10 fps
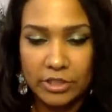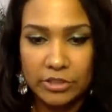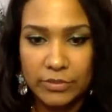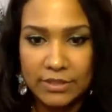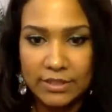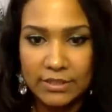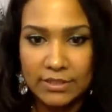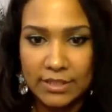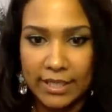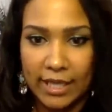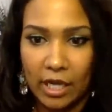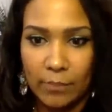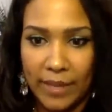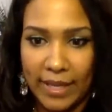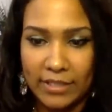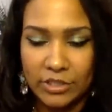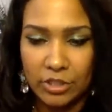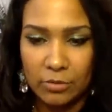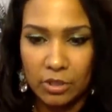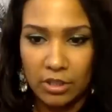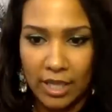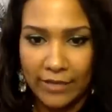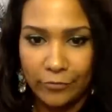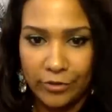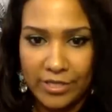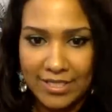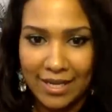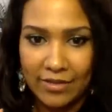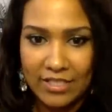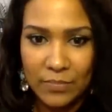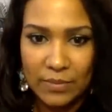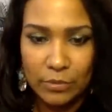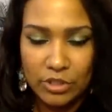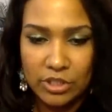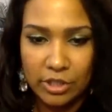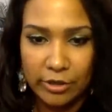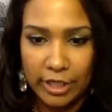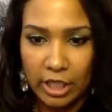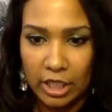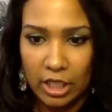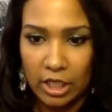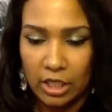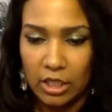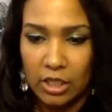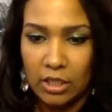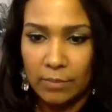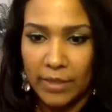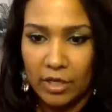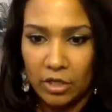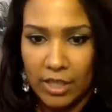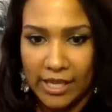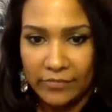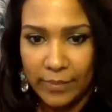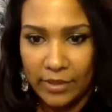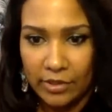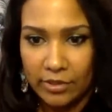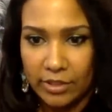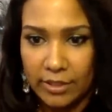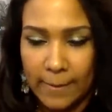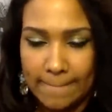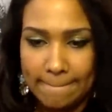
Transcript: She was saying how bad and terrible her life was and how these people took her in and made her life better and